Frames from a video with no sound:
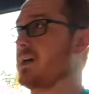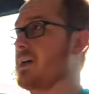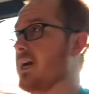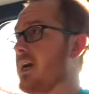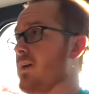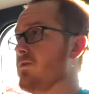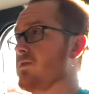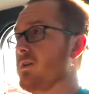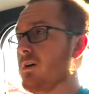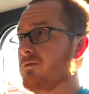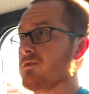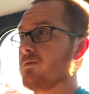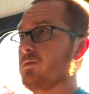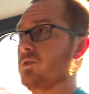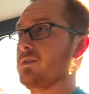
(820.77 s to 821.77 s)
how
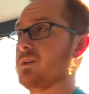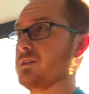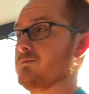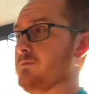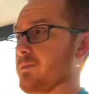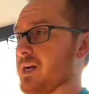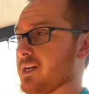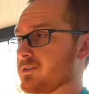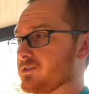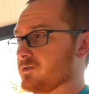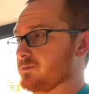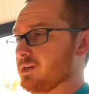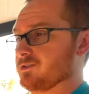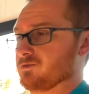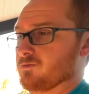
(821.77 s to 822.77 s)
comfortable this master
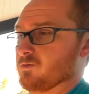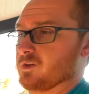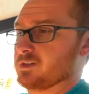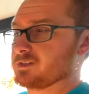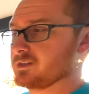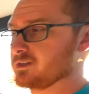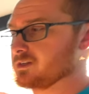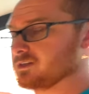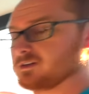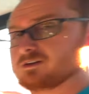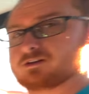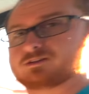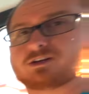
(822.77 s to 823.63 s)
bedroom was. Our